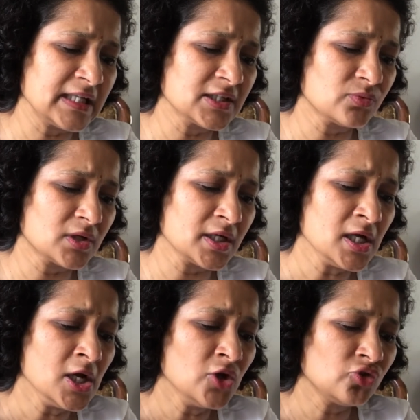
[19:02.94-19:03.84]
the word
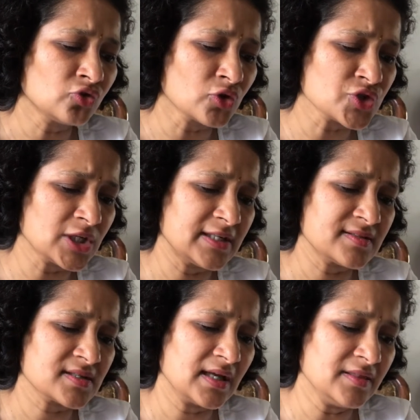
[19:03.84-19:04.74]

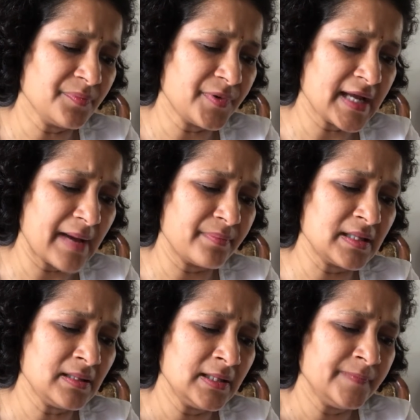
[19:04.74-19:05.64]
socialist in the preamble